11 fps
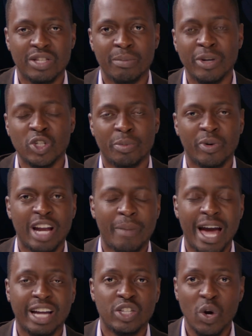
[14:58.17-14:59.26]
The Mint will be right
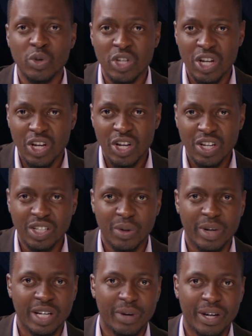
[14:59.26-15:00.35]
back. Don't go
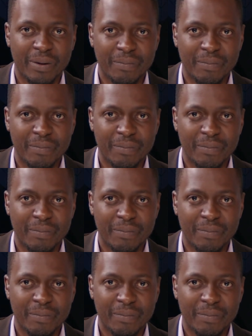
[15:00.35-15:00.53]
anywhere.